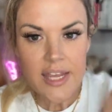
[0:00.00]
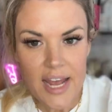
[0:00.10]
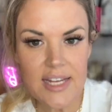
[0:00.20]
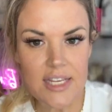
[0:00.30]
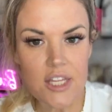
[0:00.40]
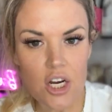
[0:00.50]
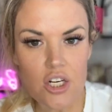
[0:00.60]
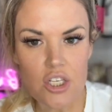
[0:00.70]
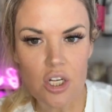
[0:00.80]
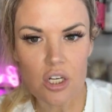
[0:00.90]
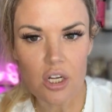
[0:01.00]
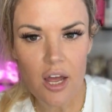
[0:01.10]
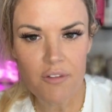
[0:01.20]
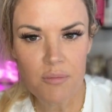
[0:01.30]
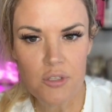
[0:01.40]
Yes,
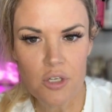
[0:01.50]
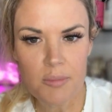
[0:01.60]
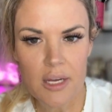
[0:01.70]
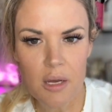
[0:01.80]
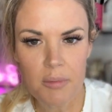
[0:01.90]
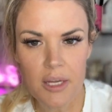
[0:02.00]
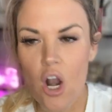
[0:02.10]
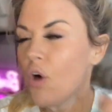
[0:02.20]
have him do your makeup again.